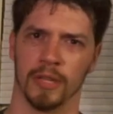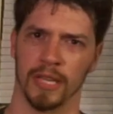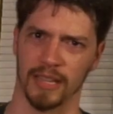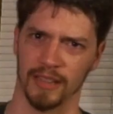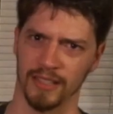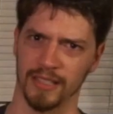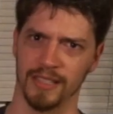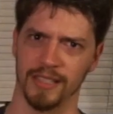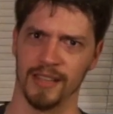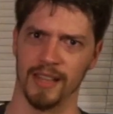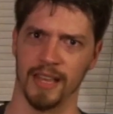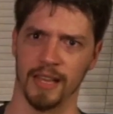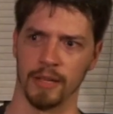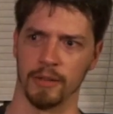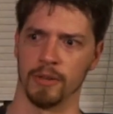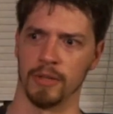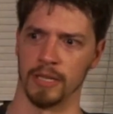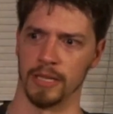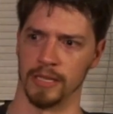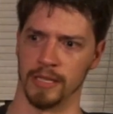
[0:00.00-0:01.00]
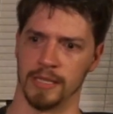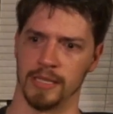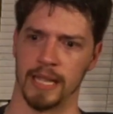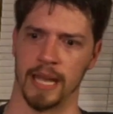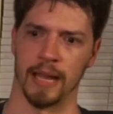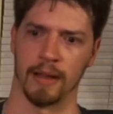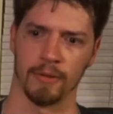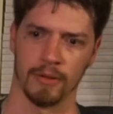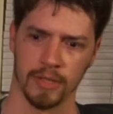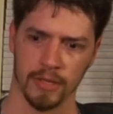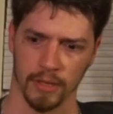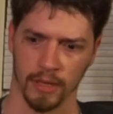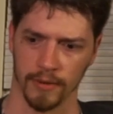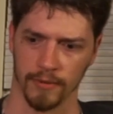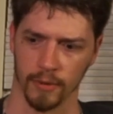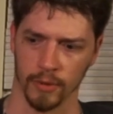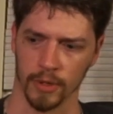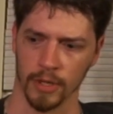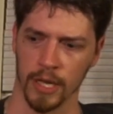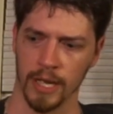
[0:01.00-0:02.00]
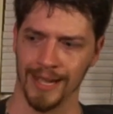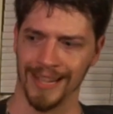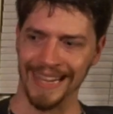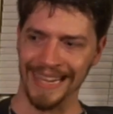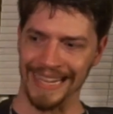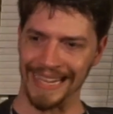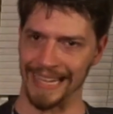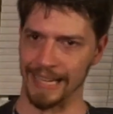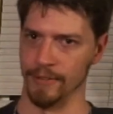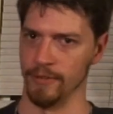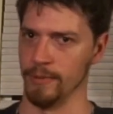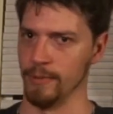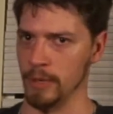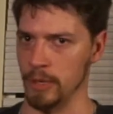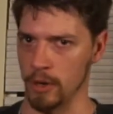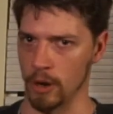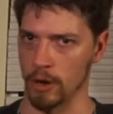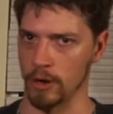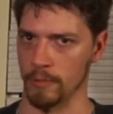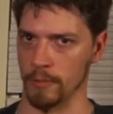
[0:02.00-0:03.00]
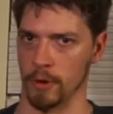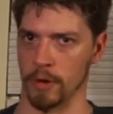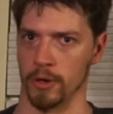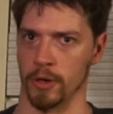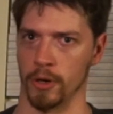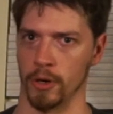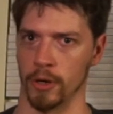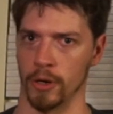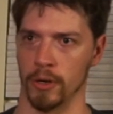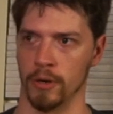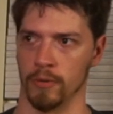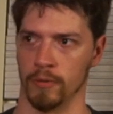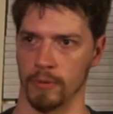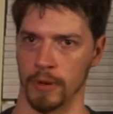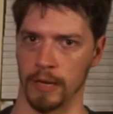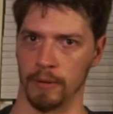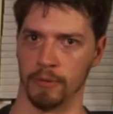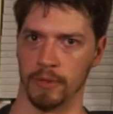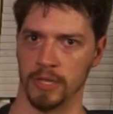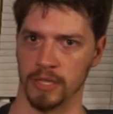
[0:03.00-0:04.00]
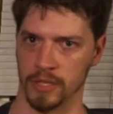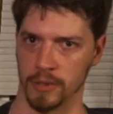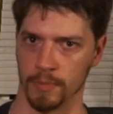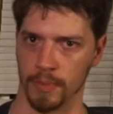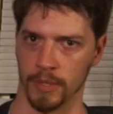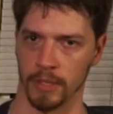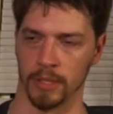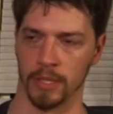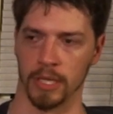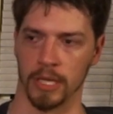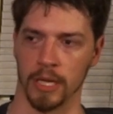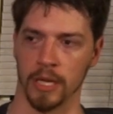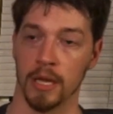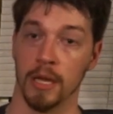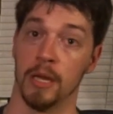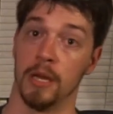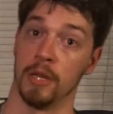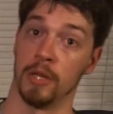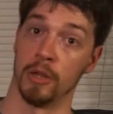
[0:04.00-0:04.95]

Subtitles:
Like, listen to that. You can attack with Slavjorg, give him a guard marker, right, with his ability.